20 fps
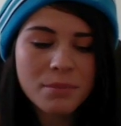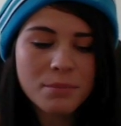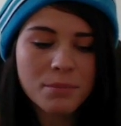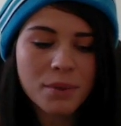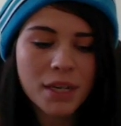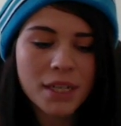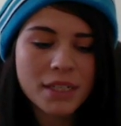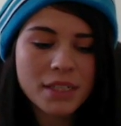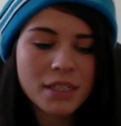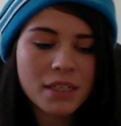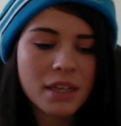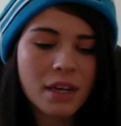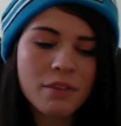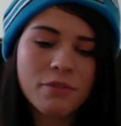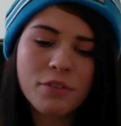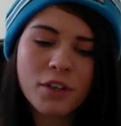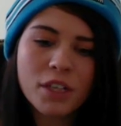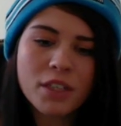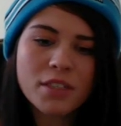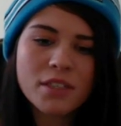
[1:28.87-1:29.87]
But
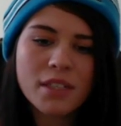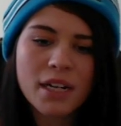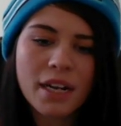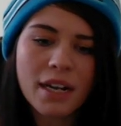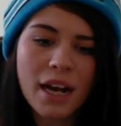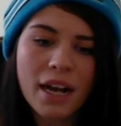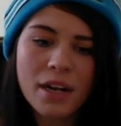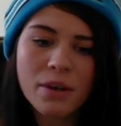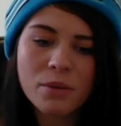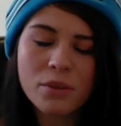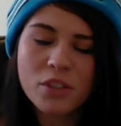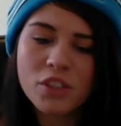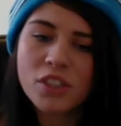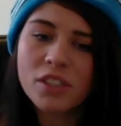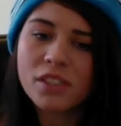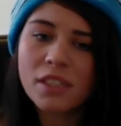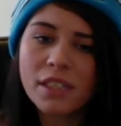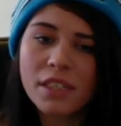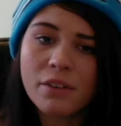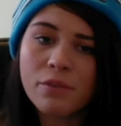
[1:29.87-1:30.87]
at first, I kind of was
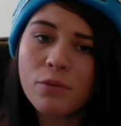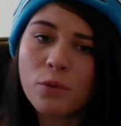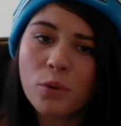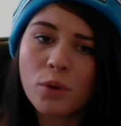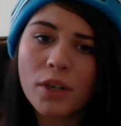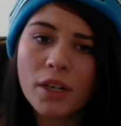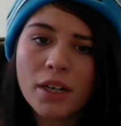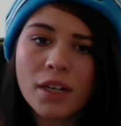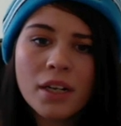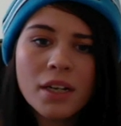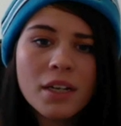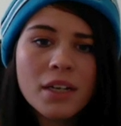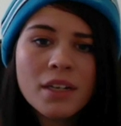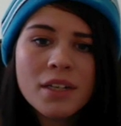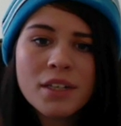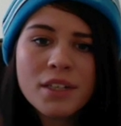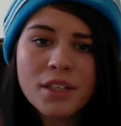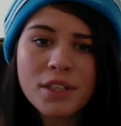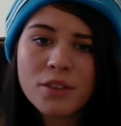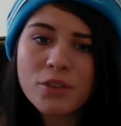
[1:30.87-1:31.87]
just in it for,
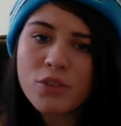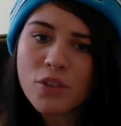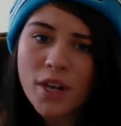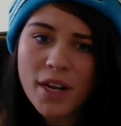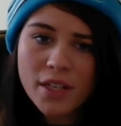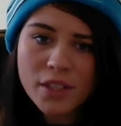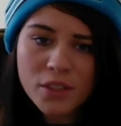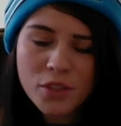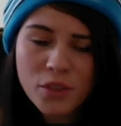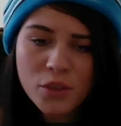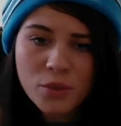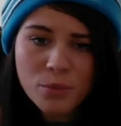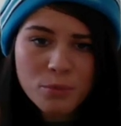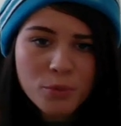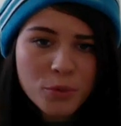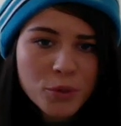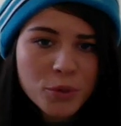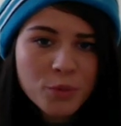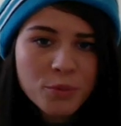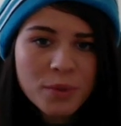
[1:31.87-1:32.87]
trying to
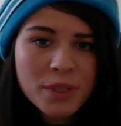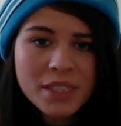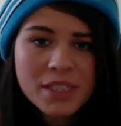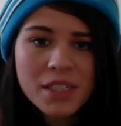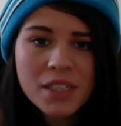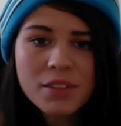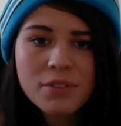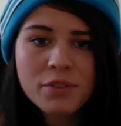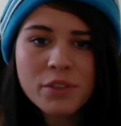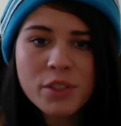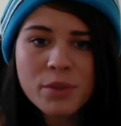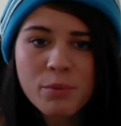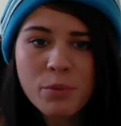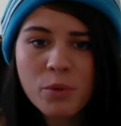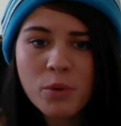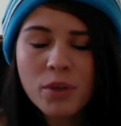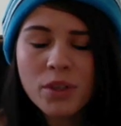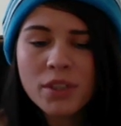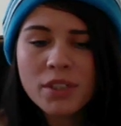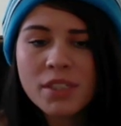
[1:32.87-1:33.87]
improve myself for
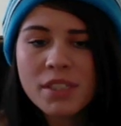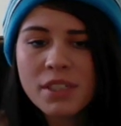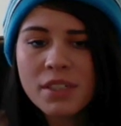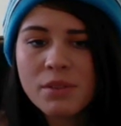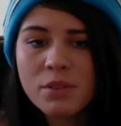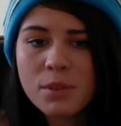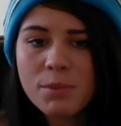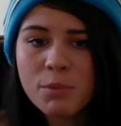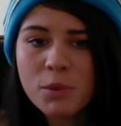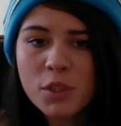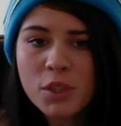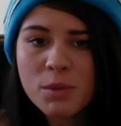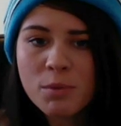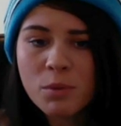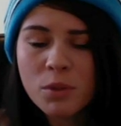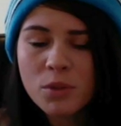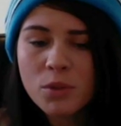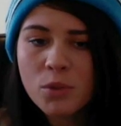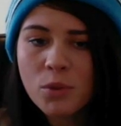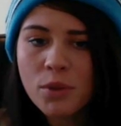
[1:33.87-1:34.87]
sports, and it was more
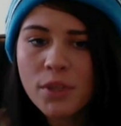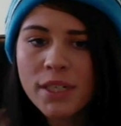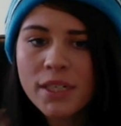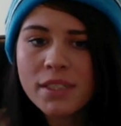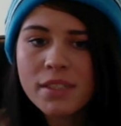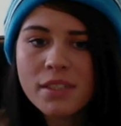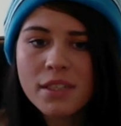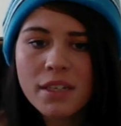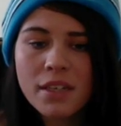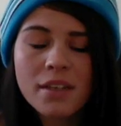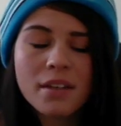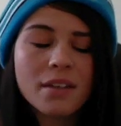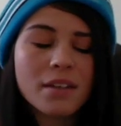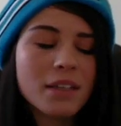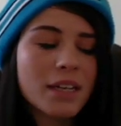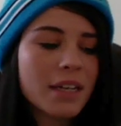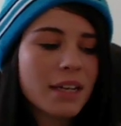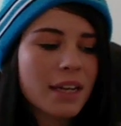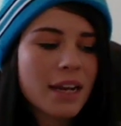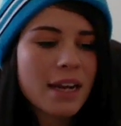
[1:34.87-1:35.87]
sports oriented. And
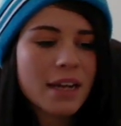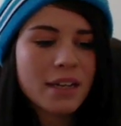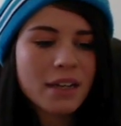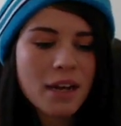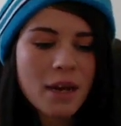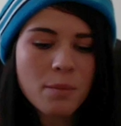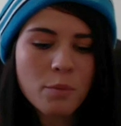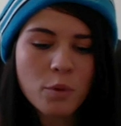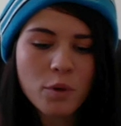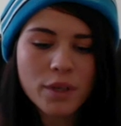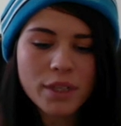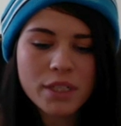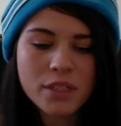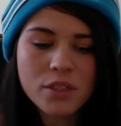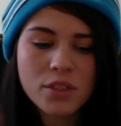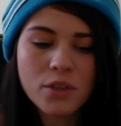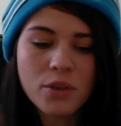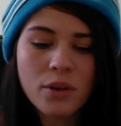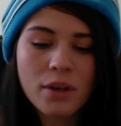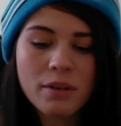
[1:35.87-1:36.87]
then it kind of got more
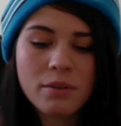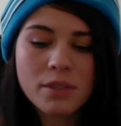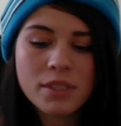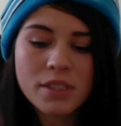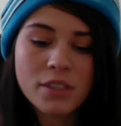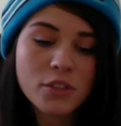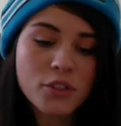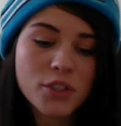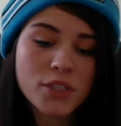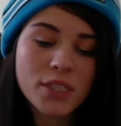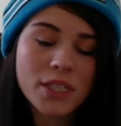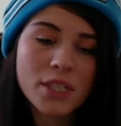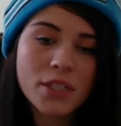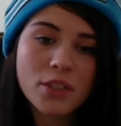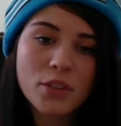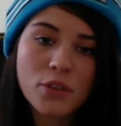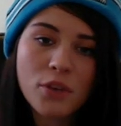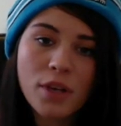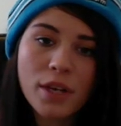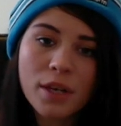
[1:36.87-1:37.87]
into, I was interested
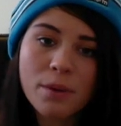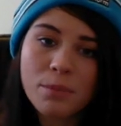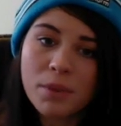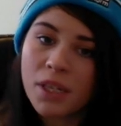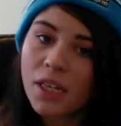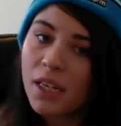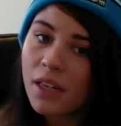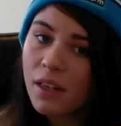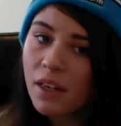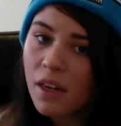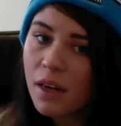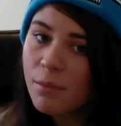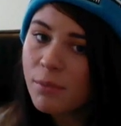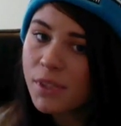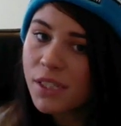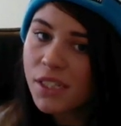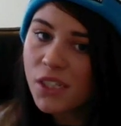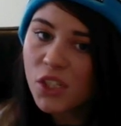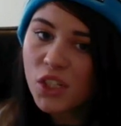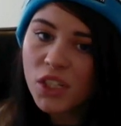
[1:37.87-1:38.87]
in doing a bikini
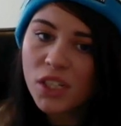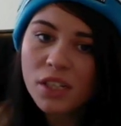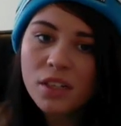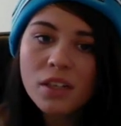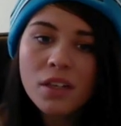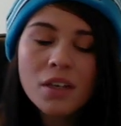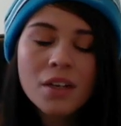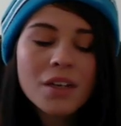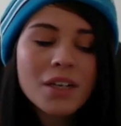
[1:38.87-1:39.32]
competition,